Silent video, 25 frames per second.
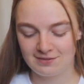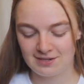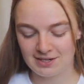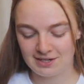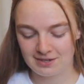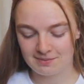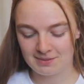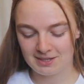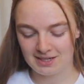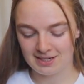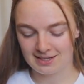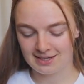
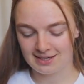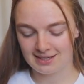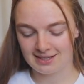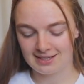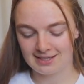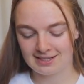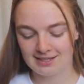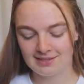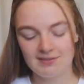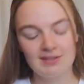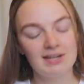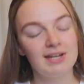very beginning of
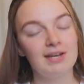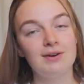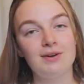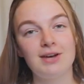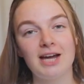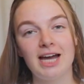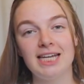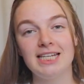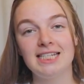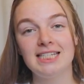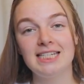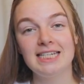this video,
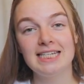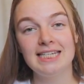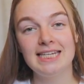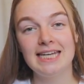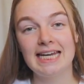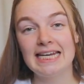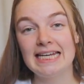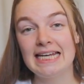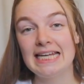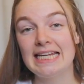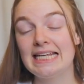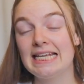I did
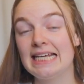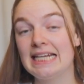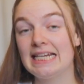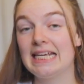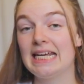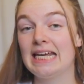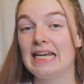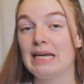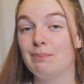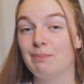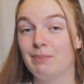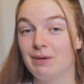get it in
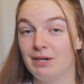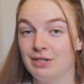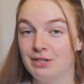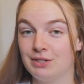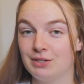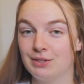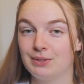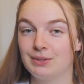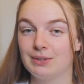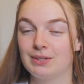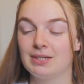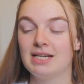a
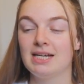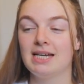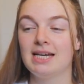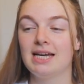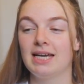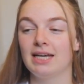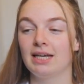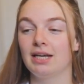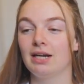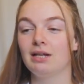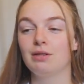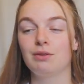bundle.
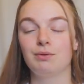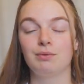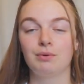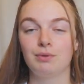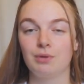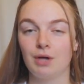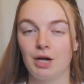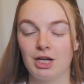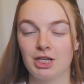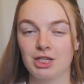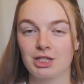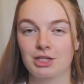I got it through
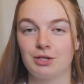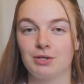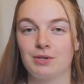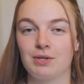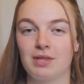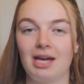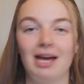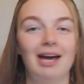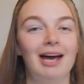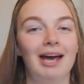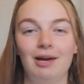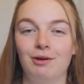Costco,
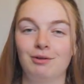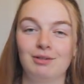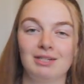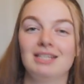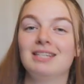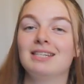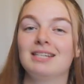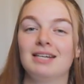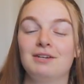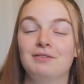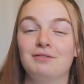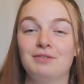that I only
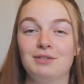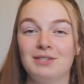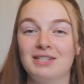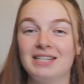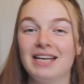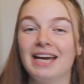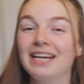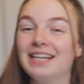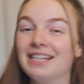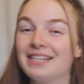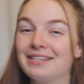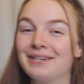said a few
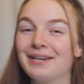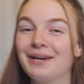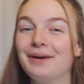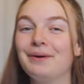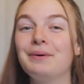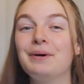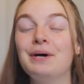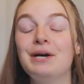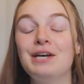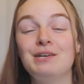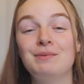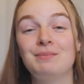seconds
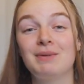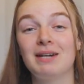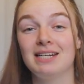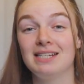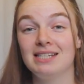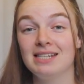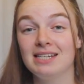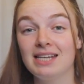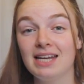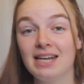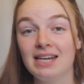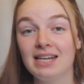ago, but I
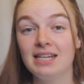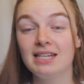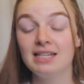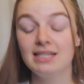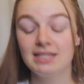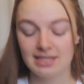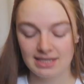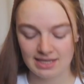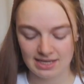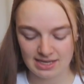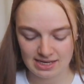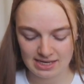did get
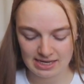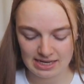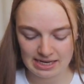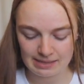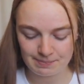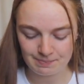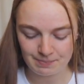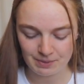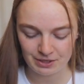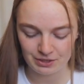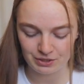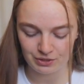it in
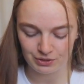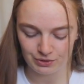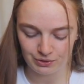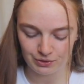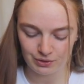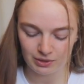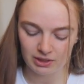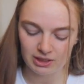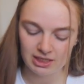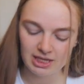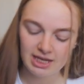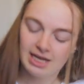a
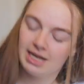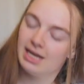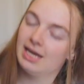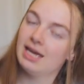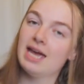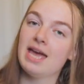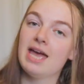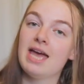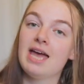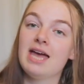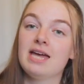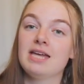bundle
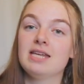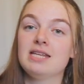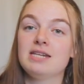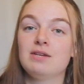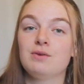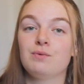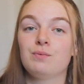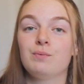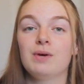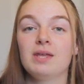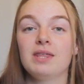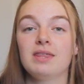and
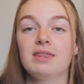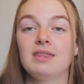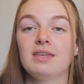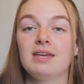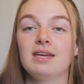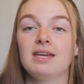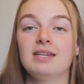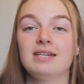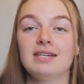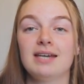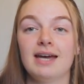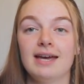with
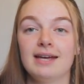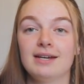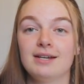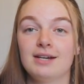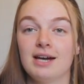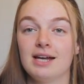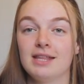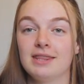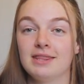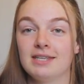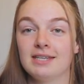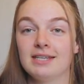it I
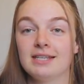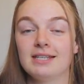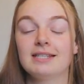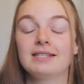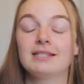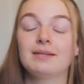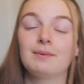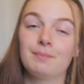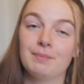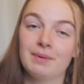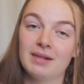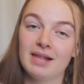got
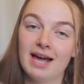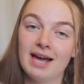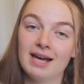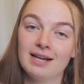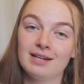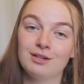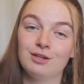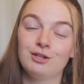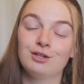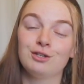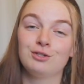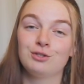this
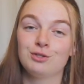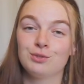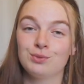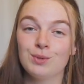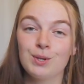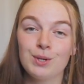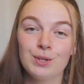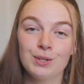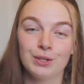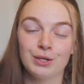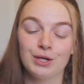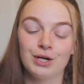black
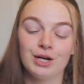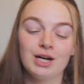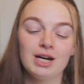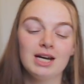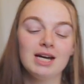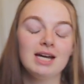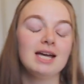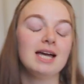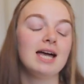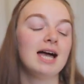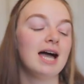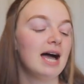controller.
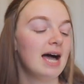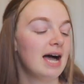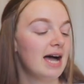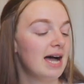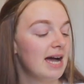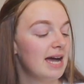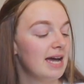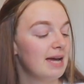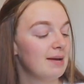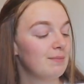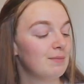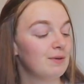
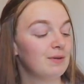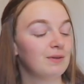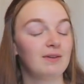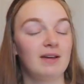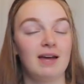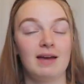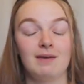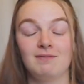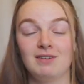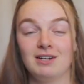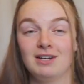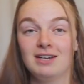I'm,
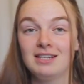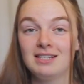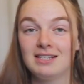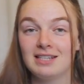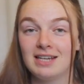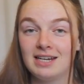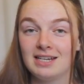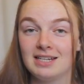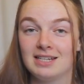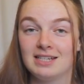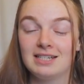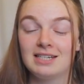I'm very
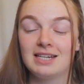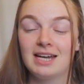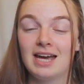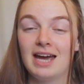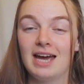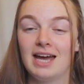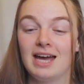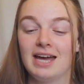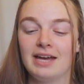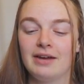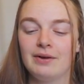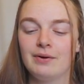excited.
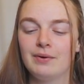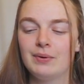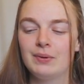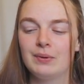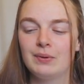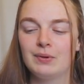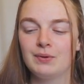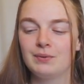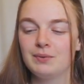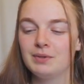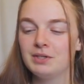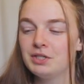I
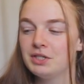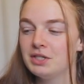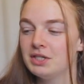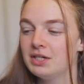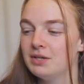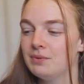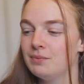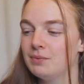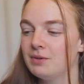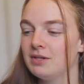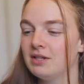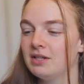
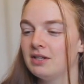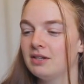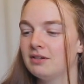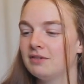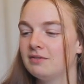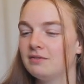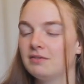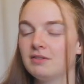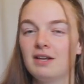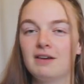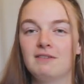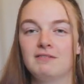originally would
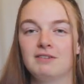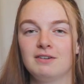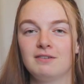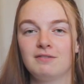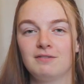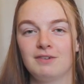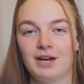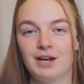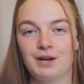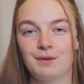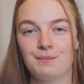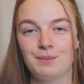have loved to
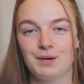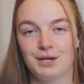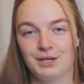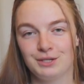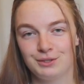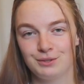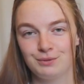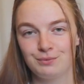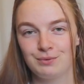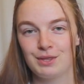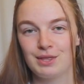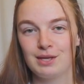find a
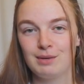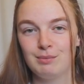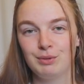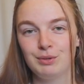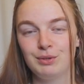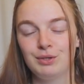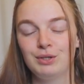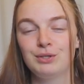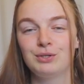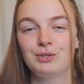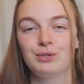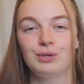bundle with a
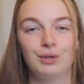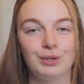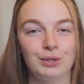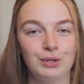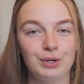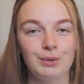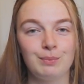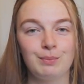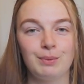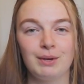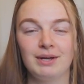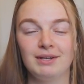blue
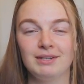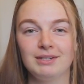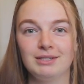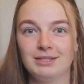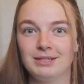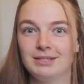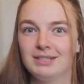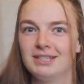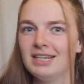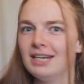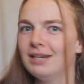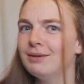controller, but
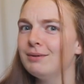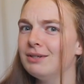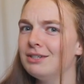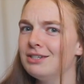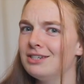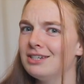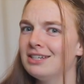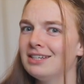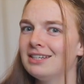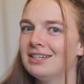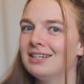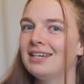you take what
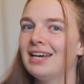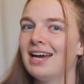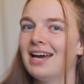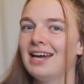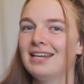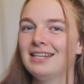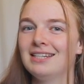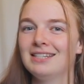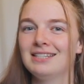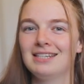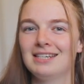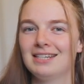you can
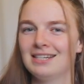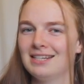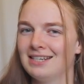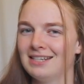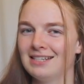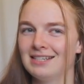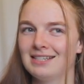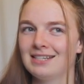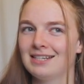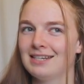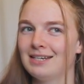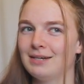get in
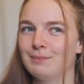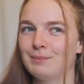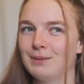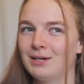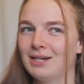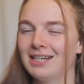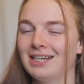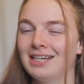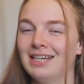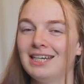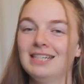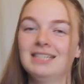today's like
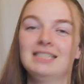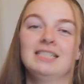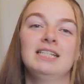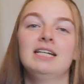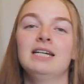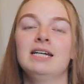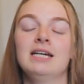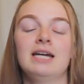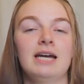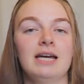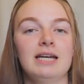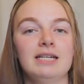market.
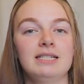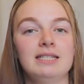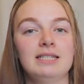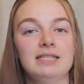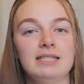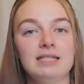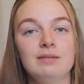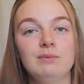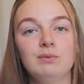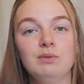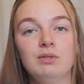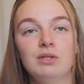It
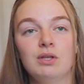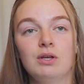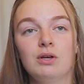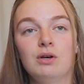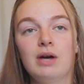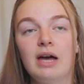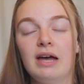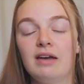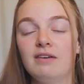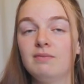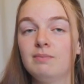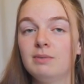seems though,
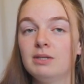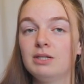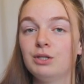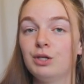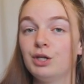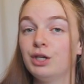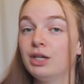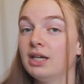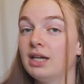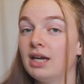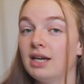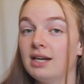I've been
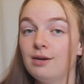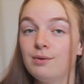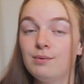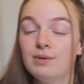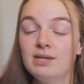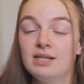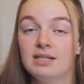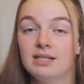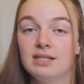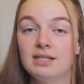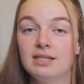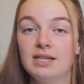looking at it
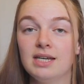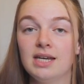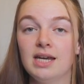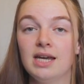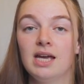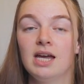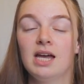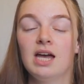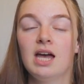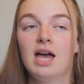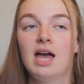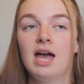recently,
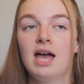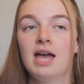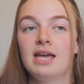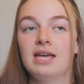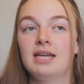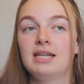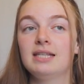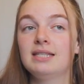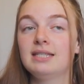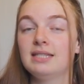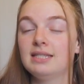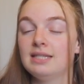
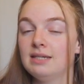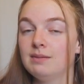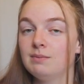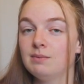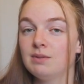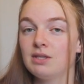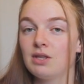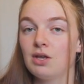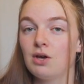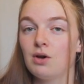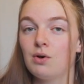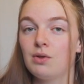it
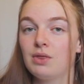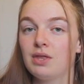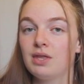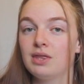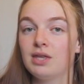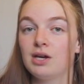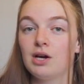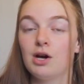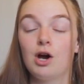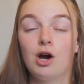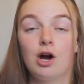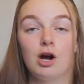seems though that
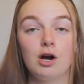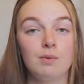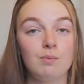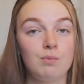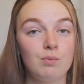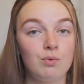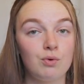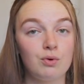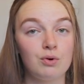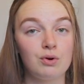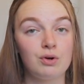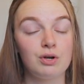there are
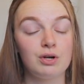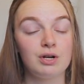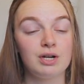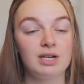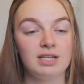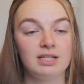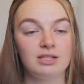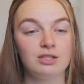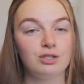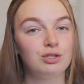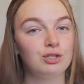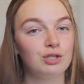more
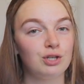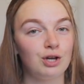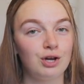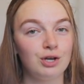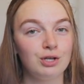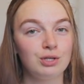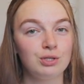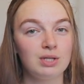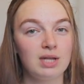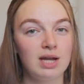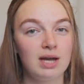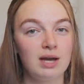in
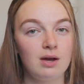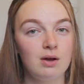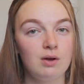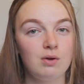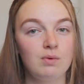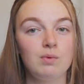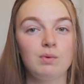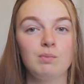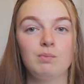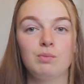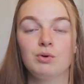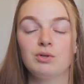stocks
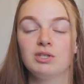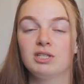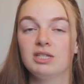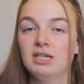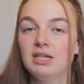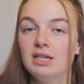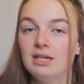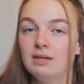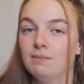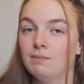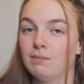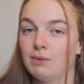now,
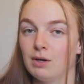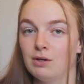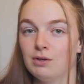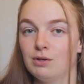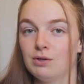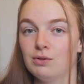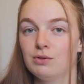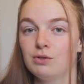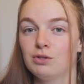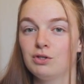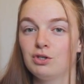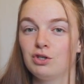mostly in
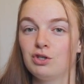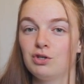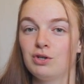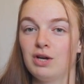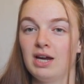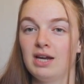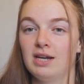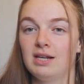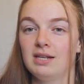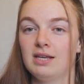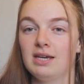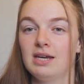bundles to
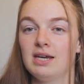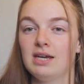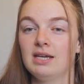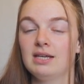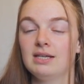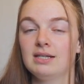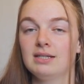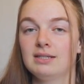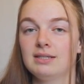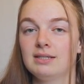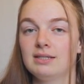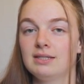try to like
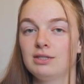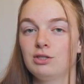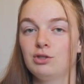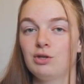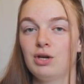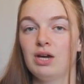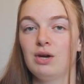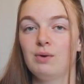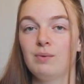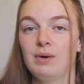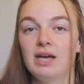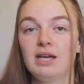
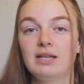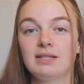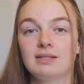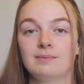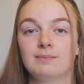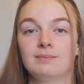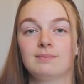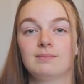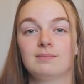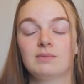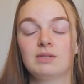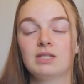stray away
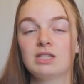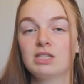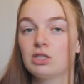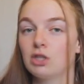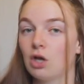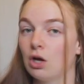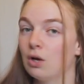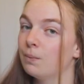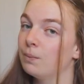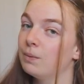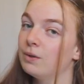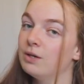some
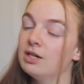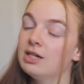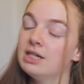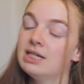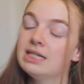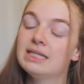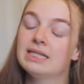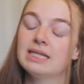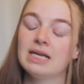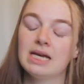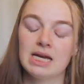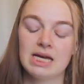
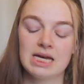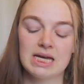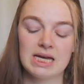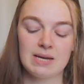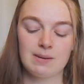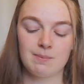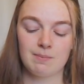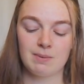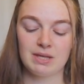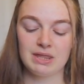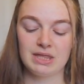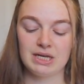scalpers,
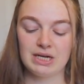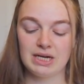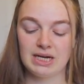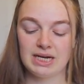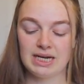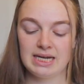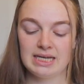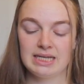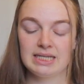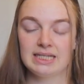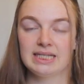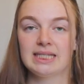but there
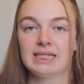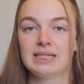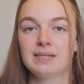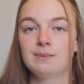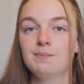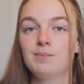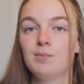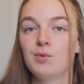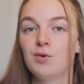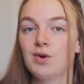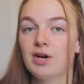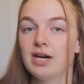is
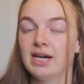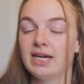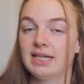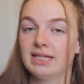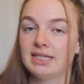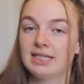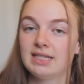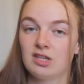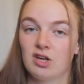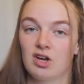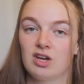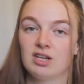some more
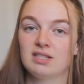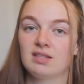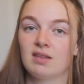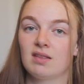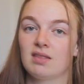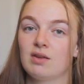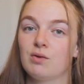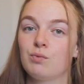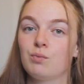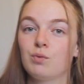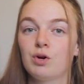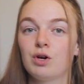in stocks
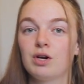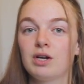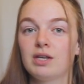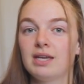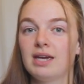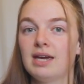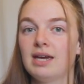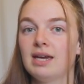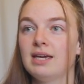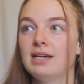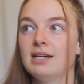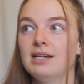than there were
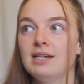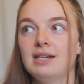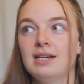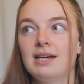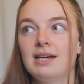like